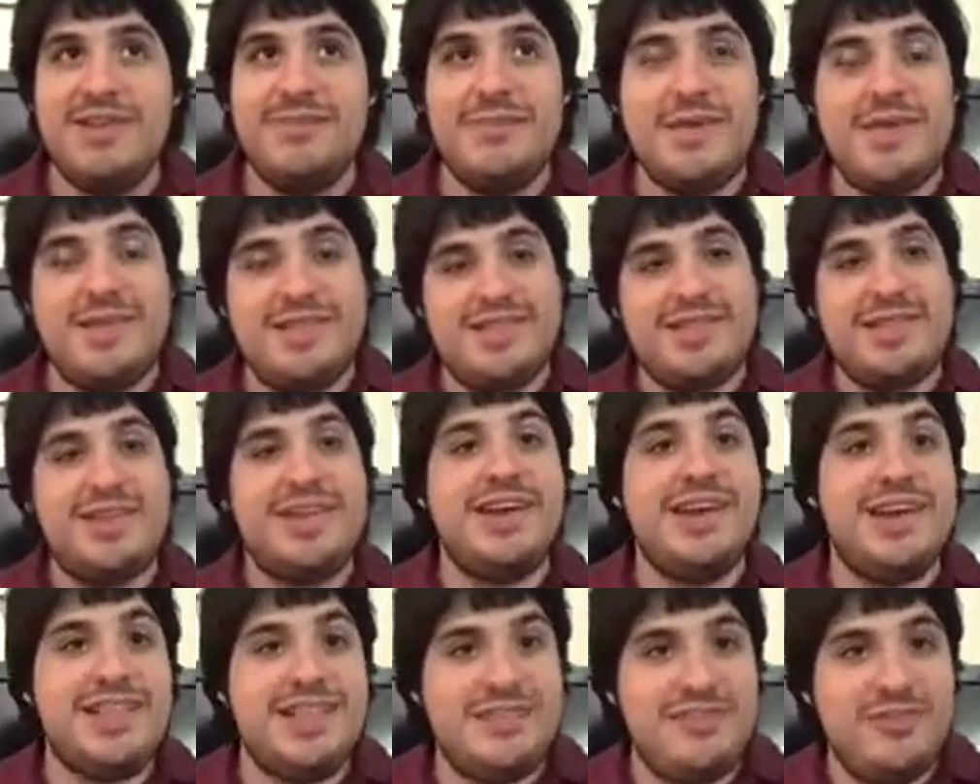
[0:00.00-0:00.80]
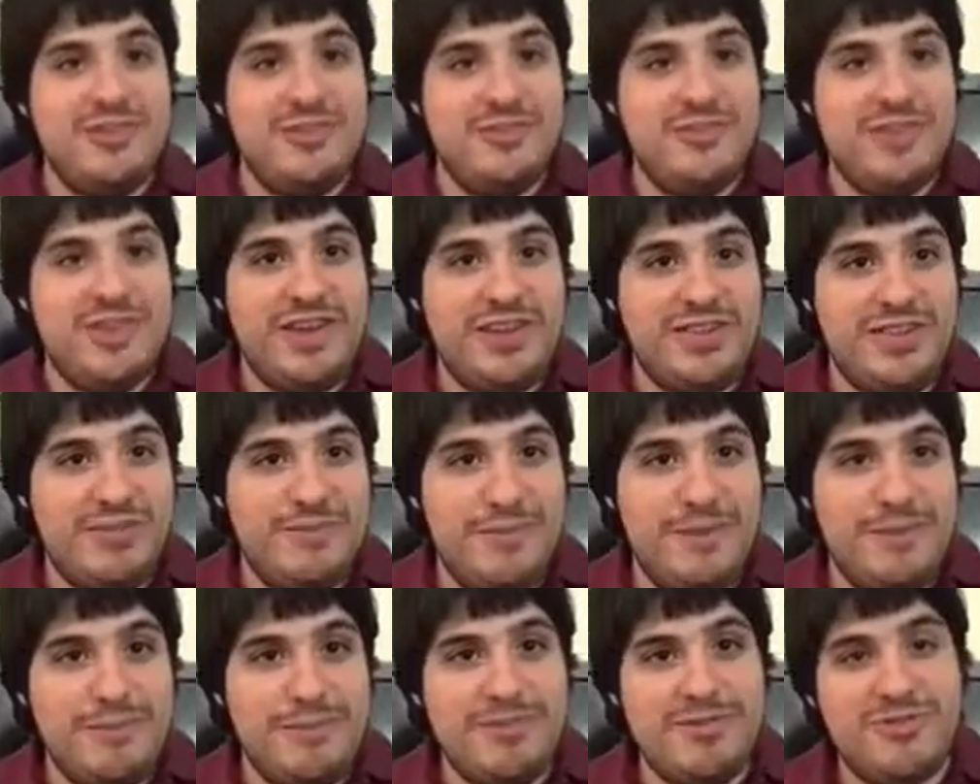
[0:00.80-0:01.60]
basically gun
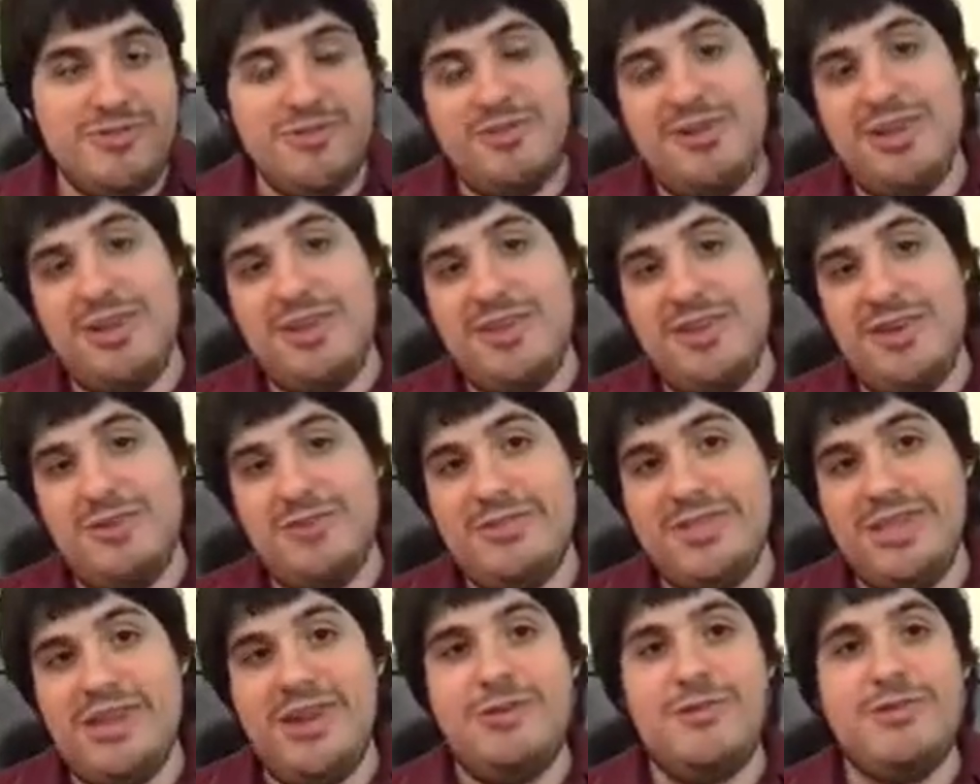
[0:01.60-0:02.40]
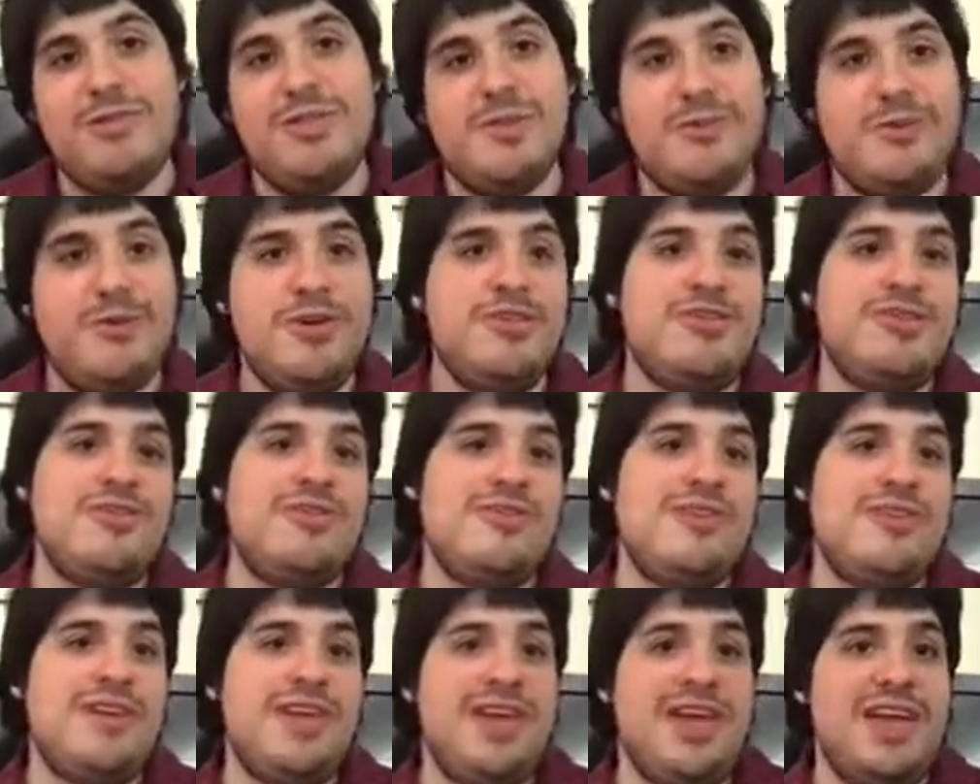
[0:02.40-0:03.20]
association members who were at the hotel where the
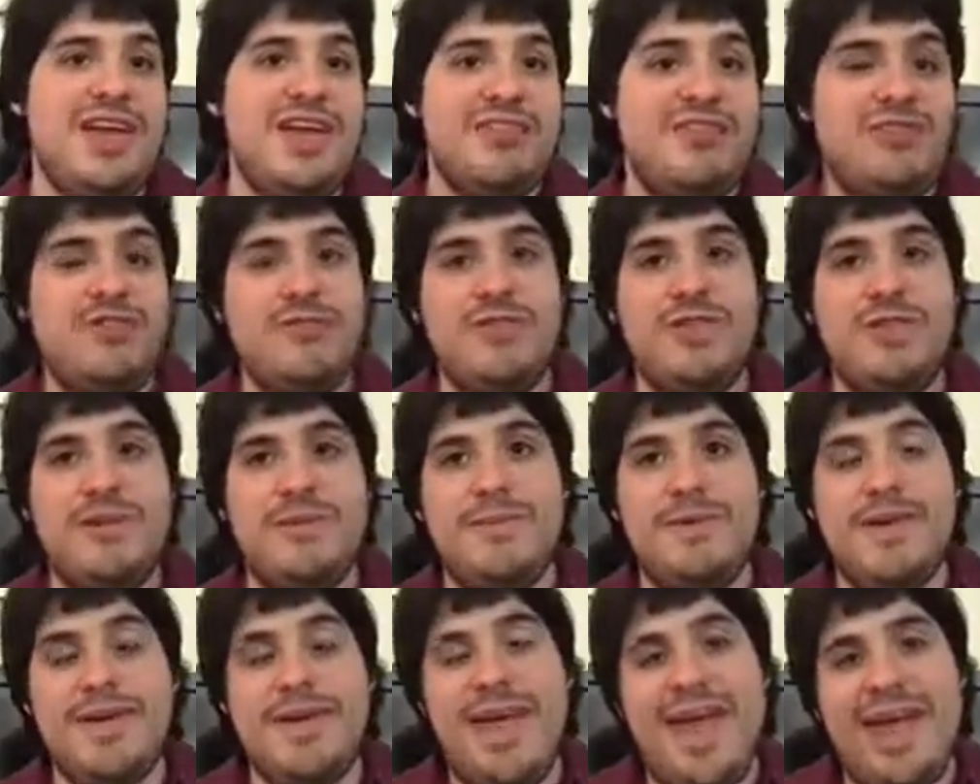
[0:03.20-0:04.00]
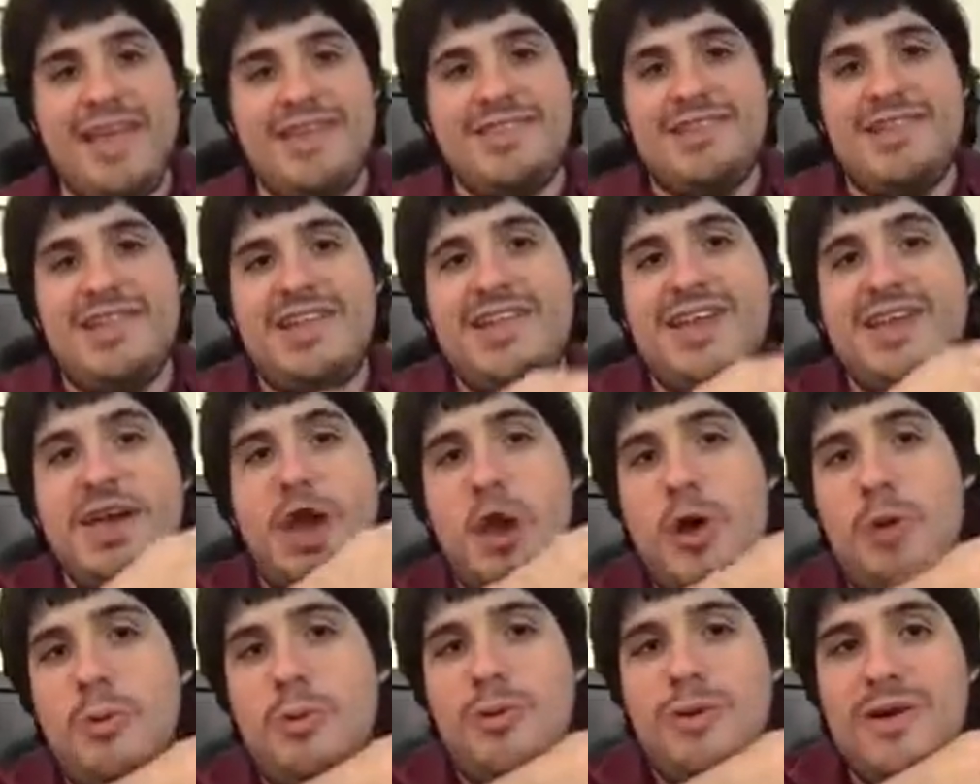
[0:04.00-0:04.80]
Preacher, Tulip, and Cassidy
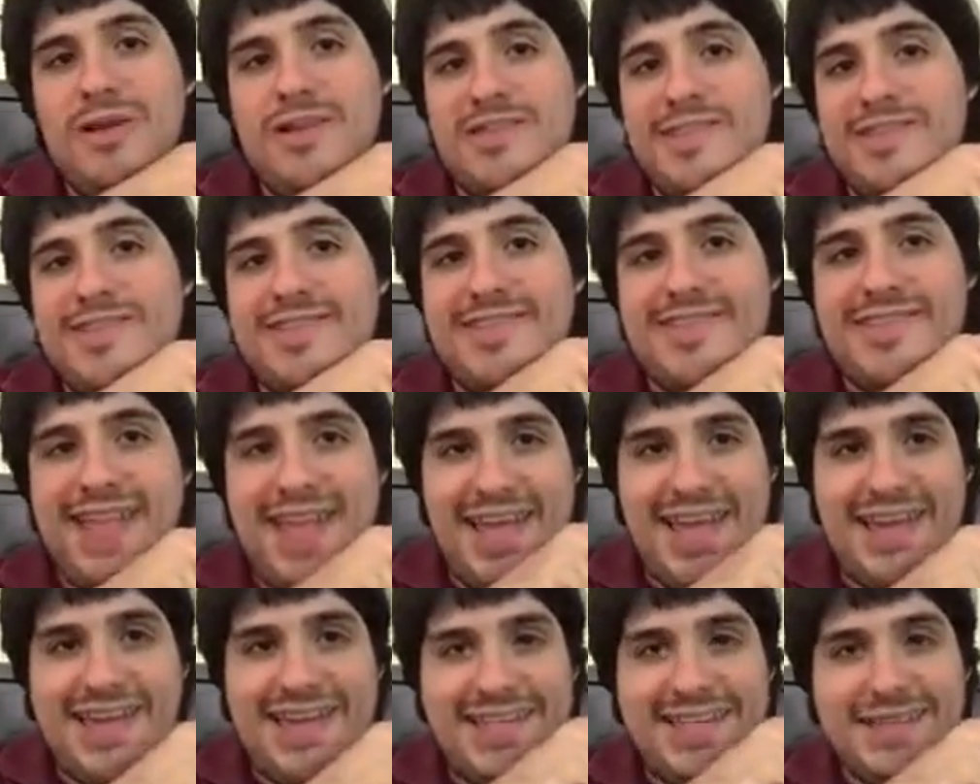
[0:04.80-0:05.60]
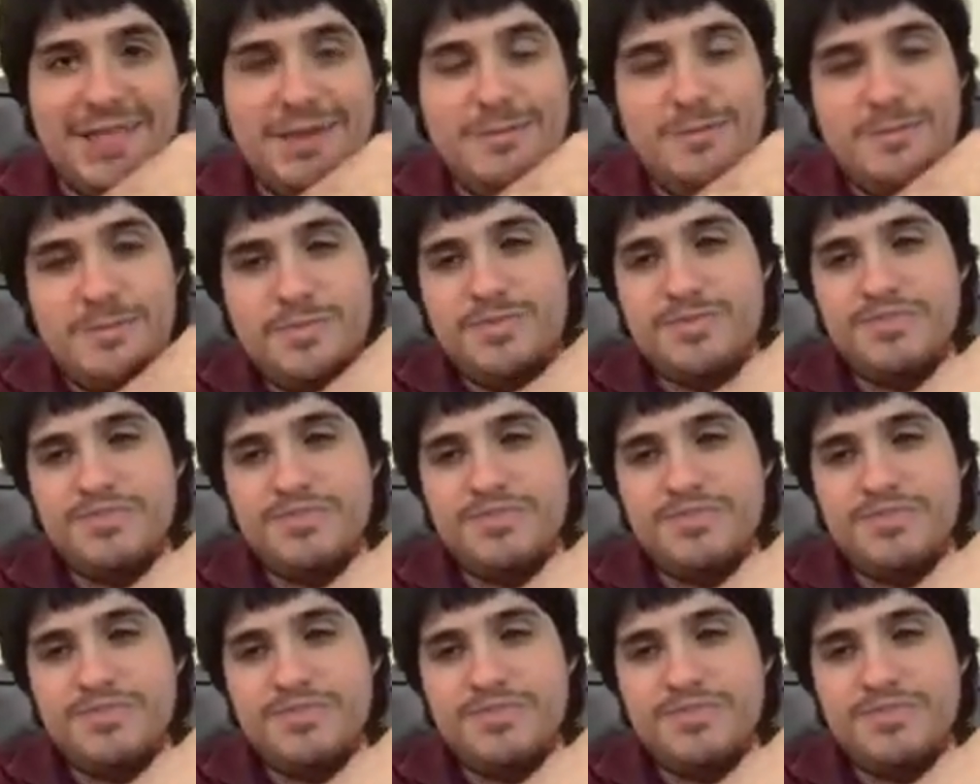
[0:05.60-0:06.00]
was staying.